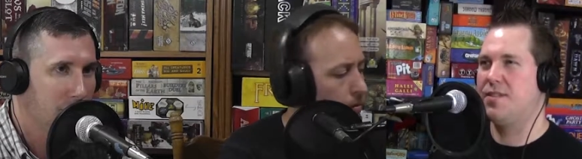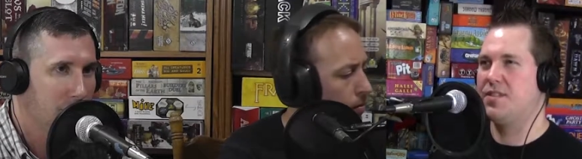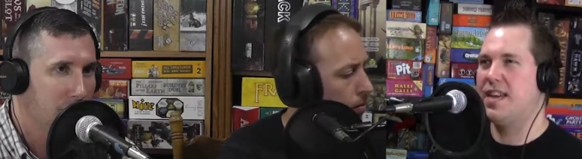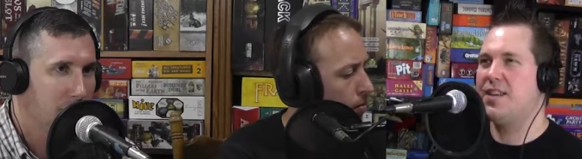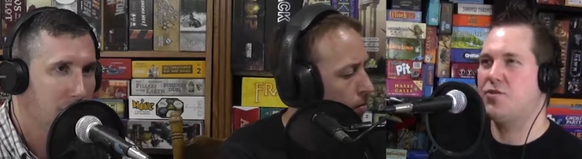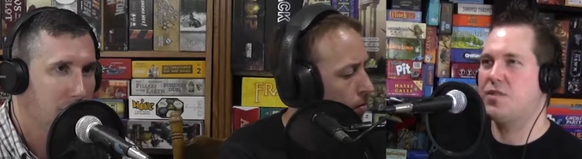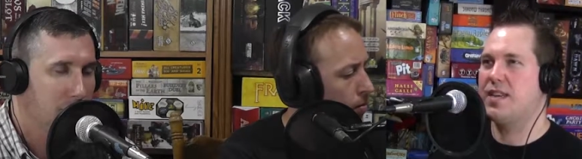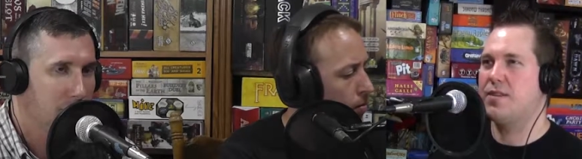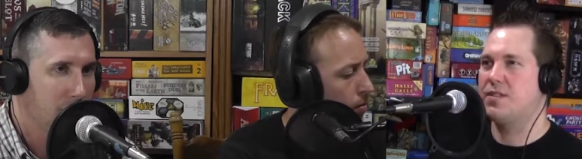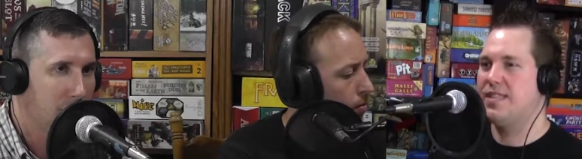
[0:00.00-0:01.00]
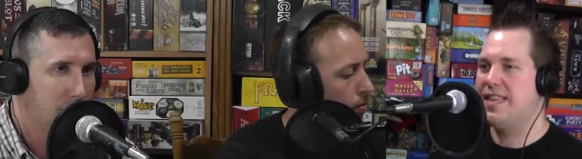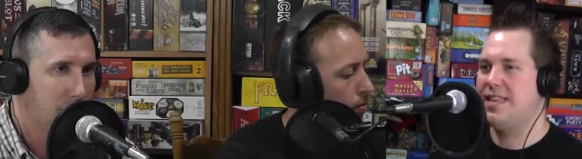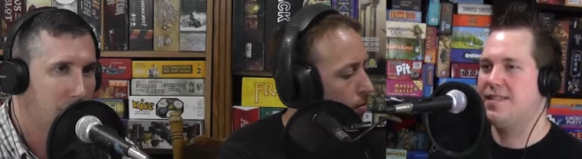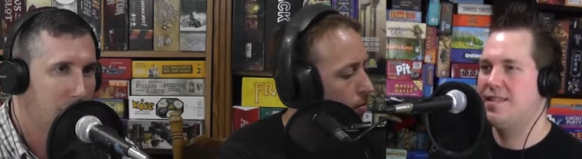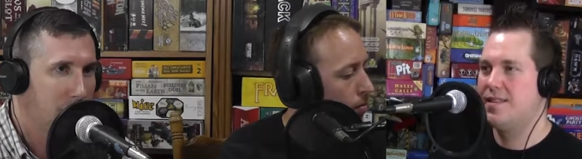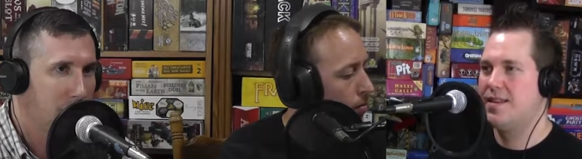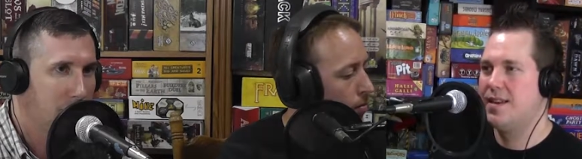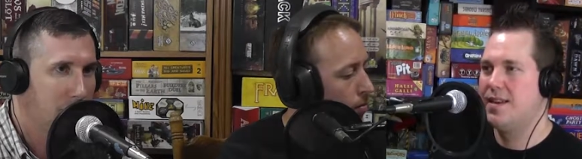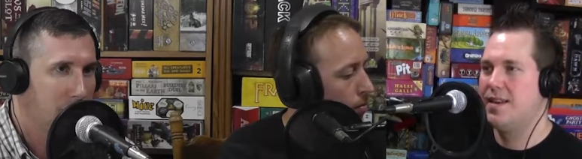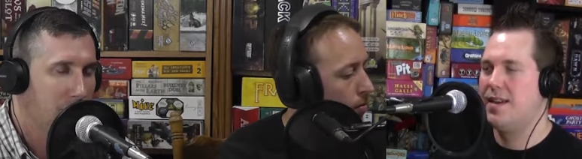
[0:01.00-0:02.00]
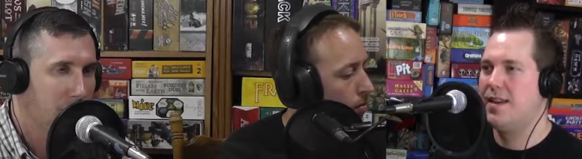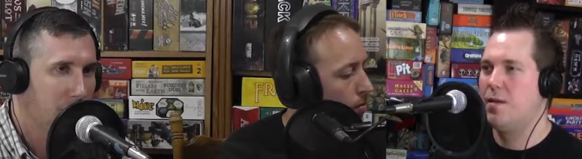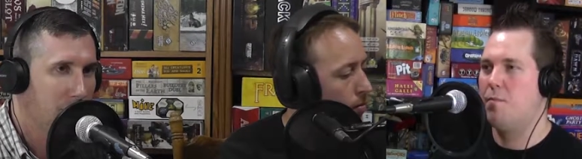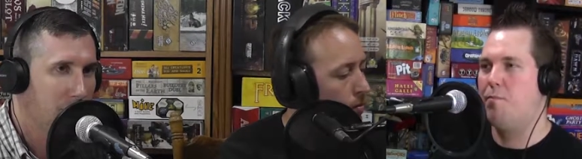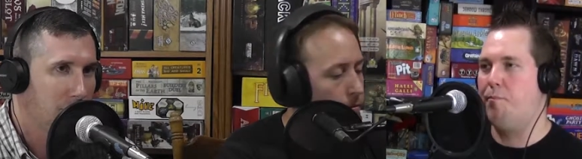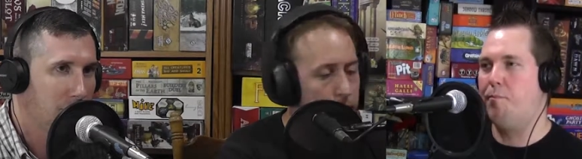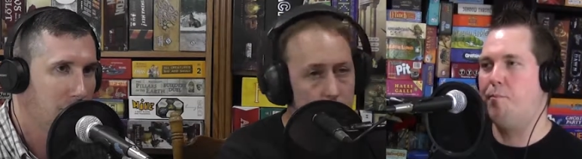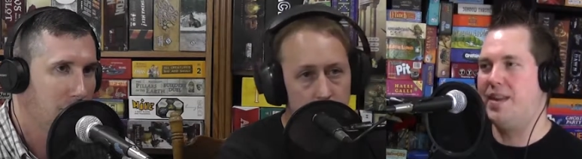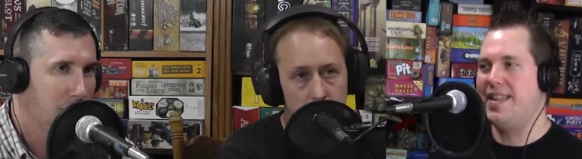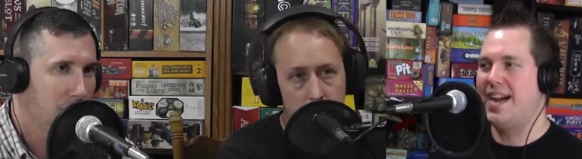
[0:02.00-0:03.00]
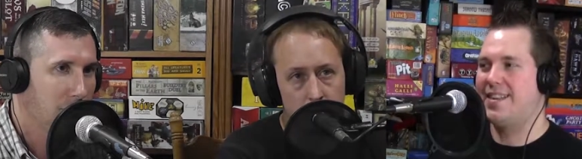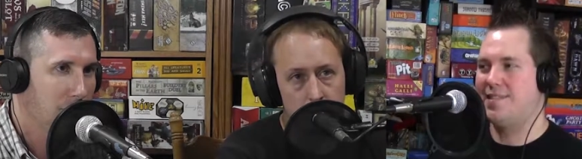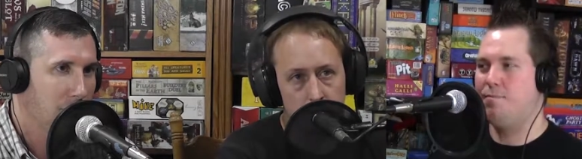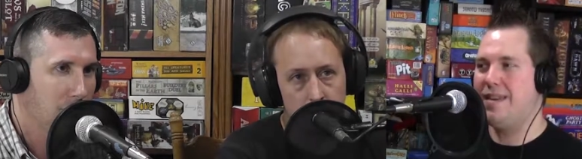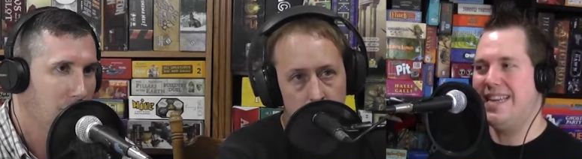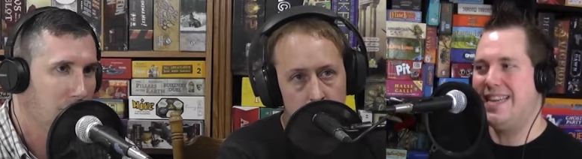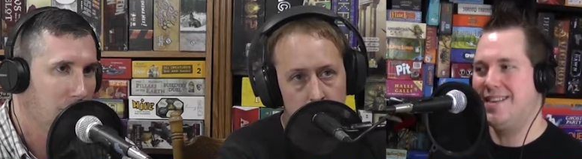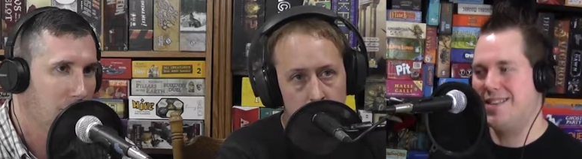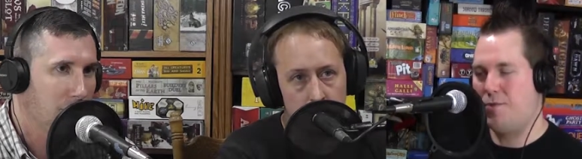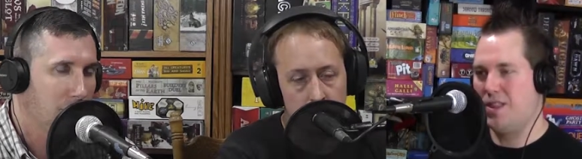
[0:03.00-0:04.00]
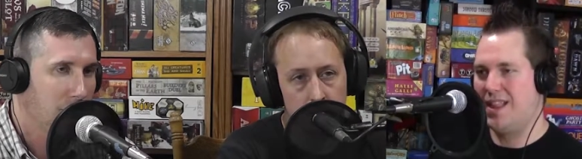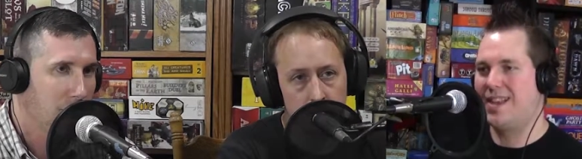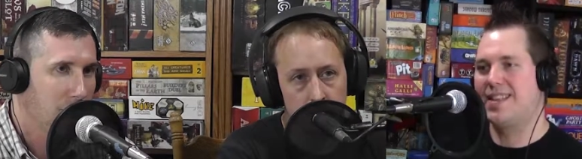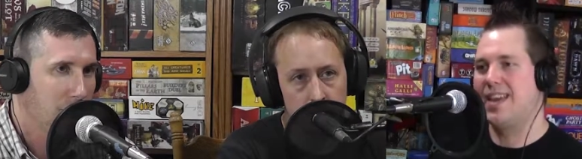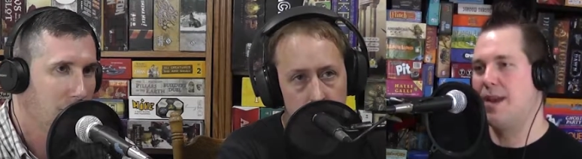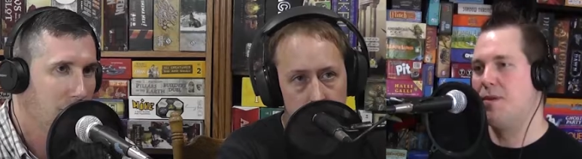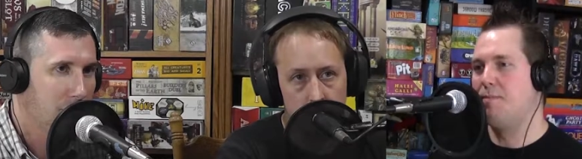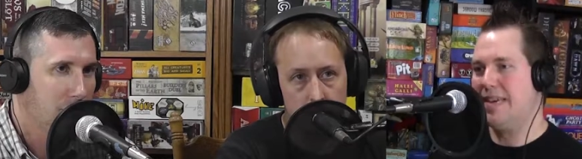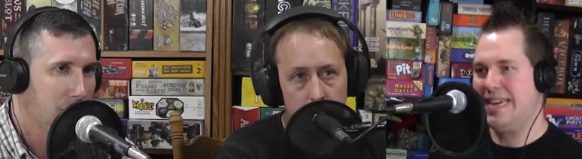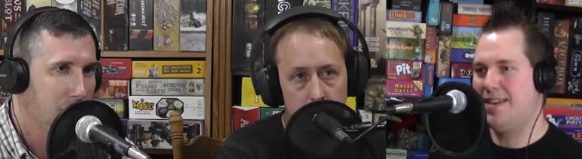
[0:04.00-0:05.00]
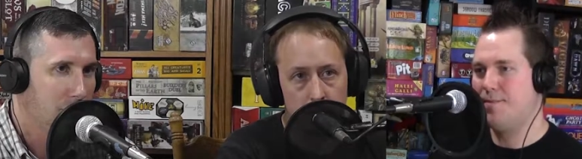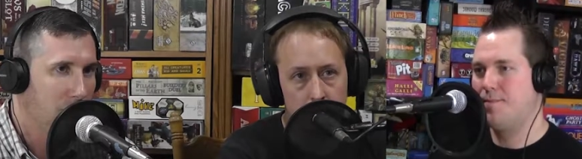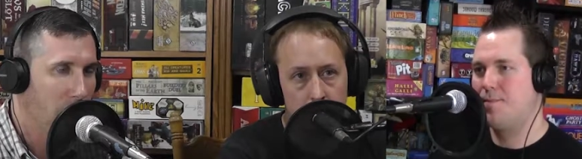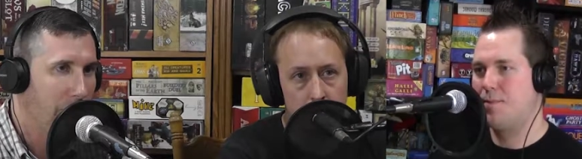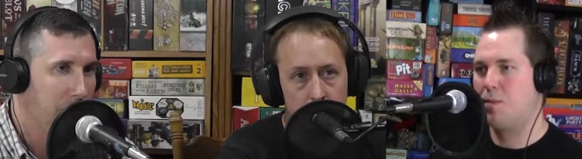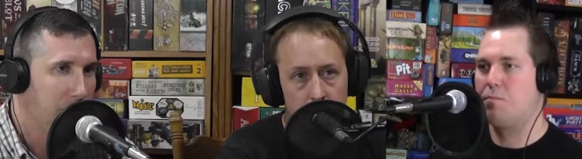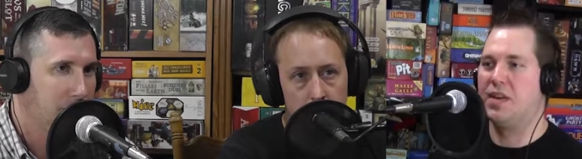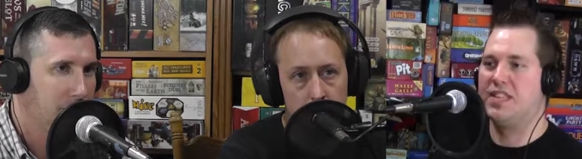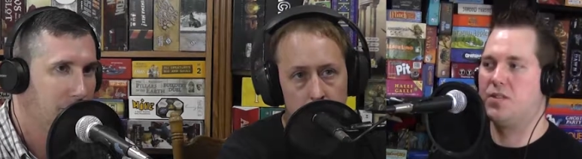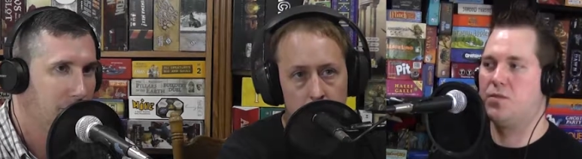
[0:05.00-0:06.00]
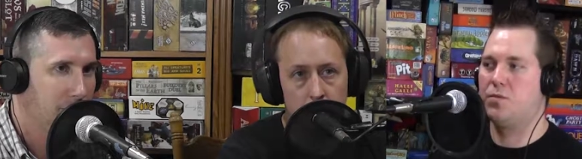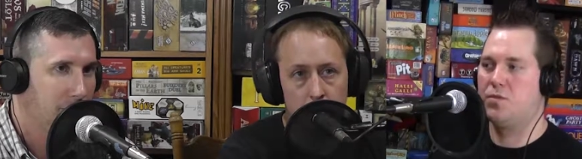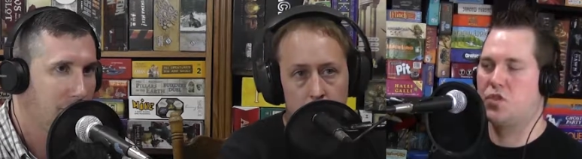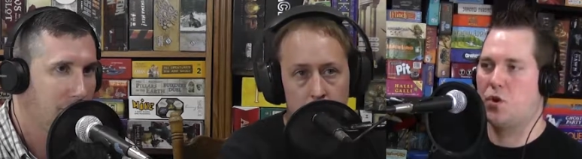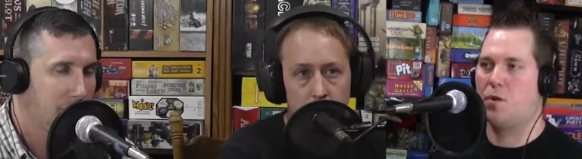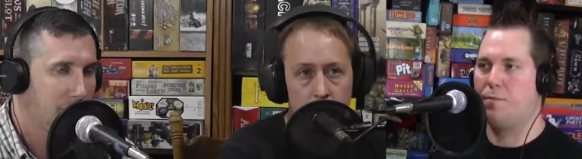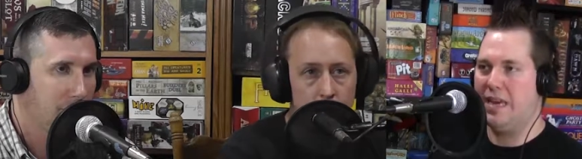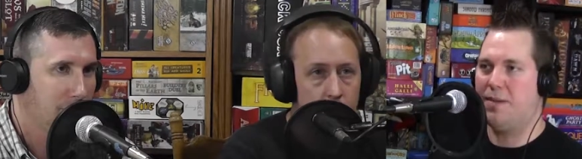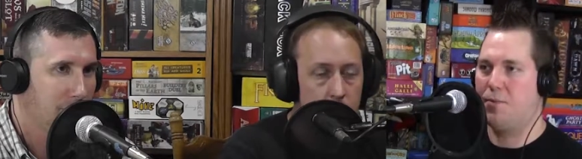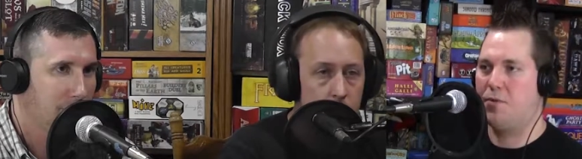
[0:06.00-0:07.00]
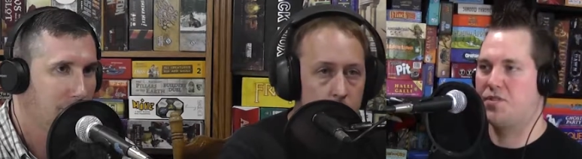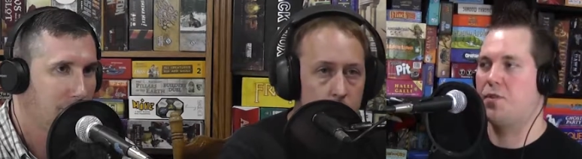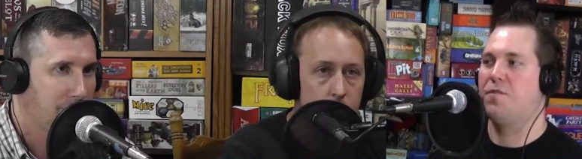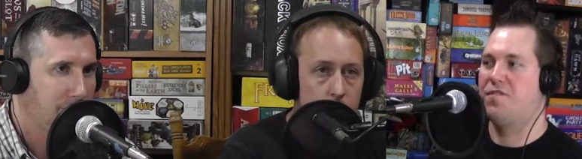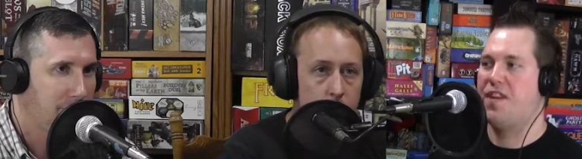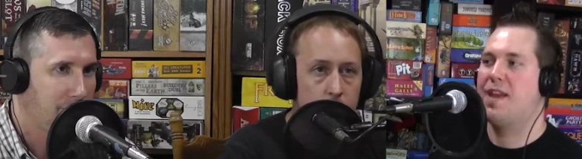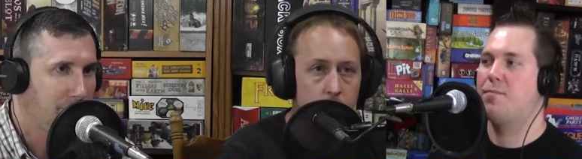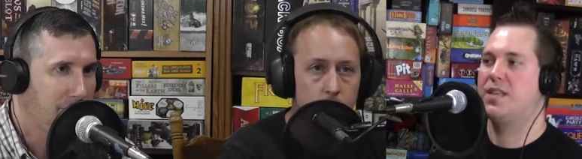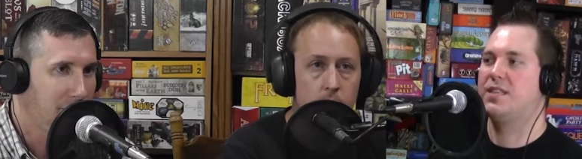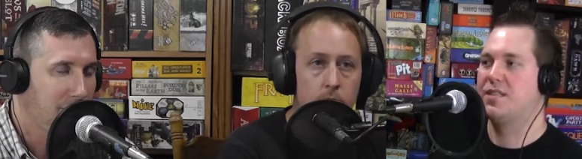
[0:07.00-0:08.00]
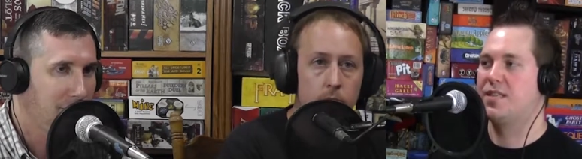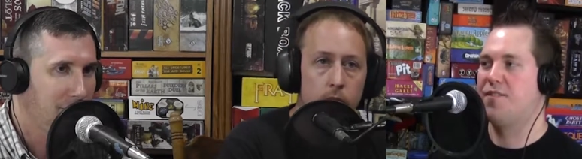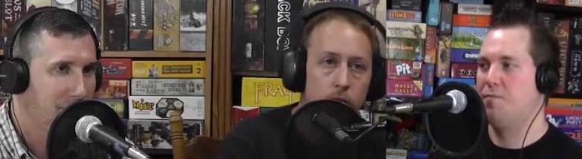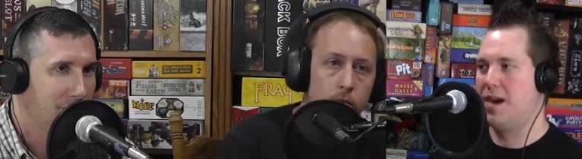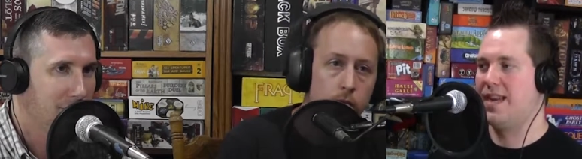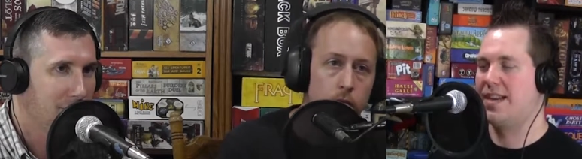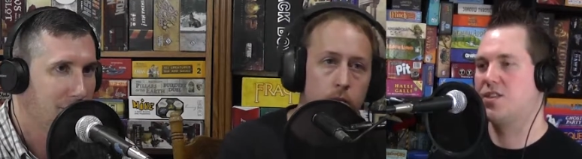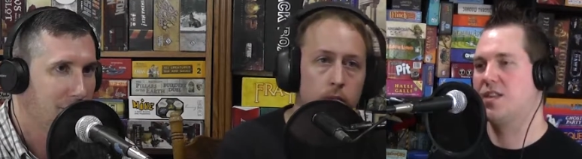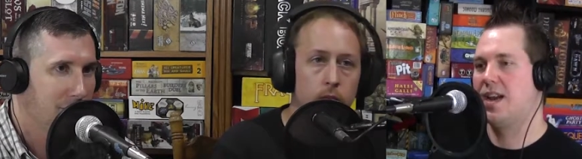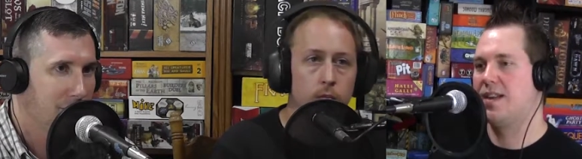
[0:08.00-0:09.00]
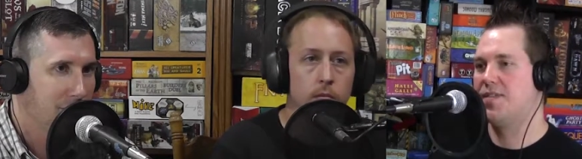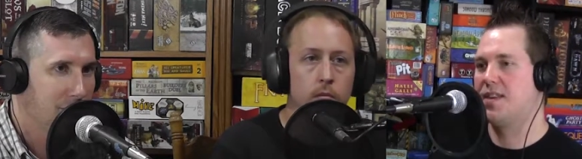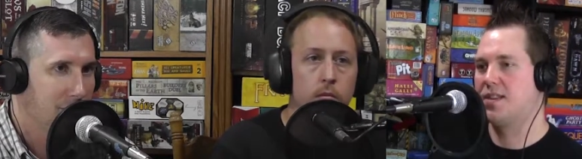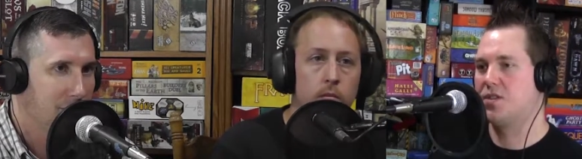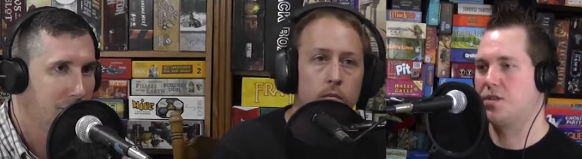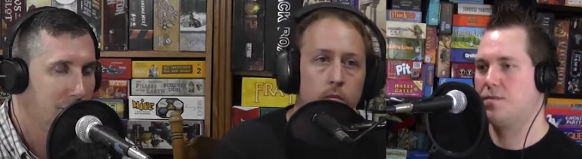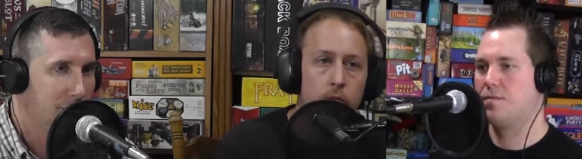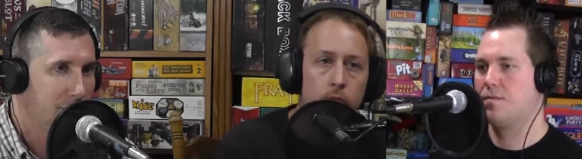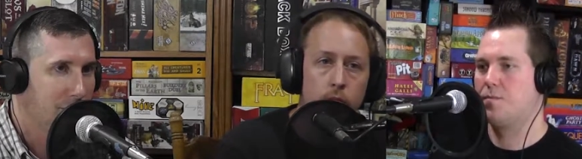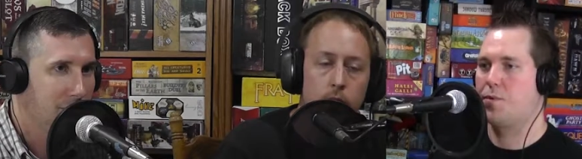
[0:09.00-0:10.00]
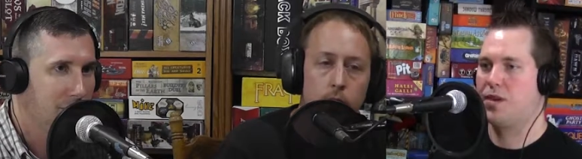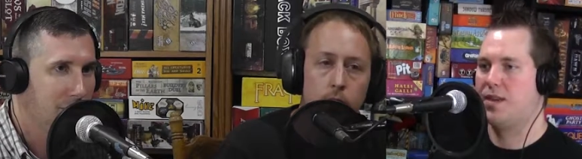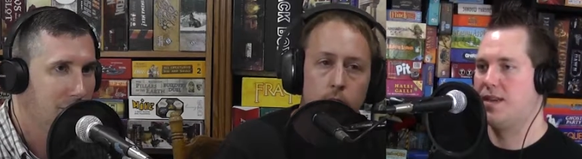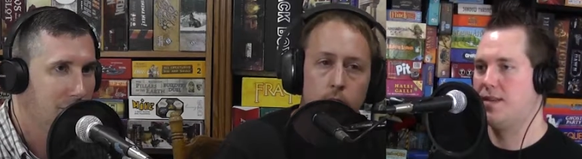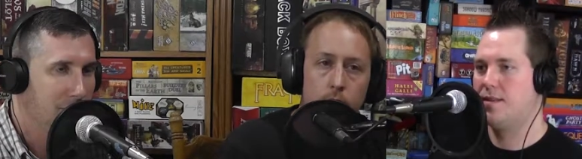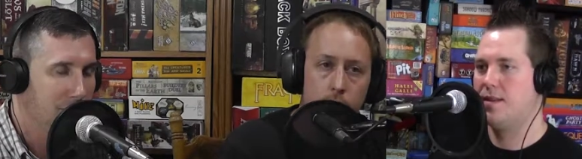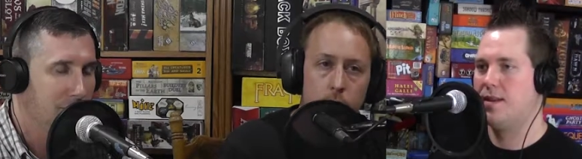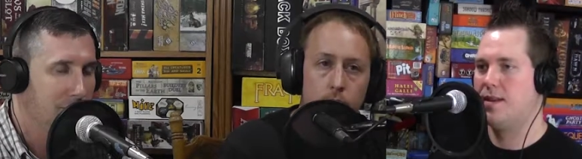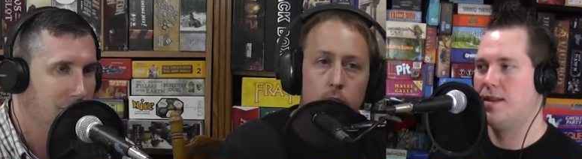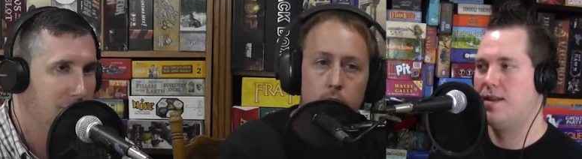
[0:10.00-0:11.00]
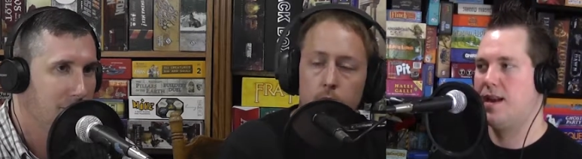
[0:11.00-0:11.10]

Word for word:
Speaker 1: it was interesting, it was neat, but not as meaty as I would like the game to be. Right. But certain people, certain families and stuff might actually kind of think it's pretty neat. Mm -hmm.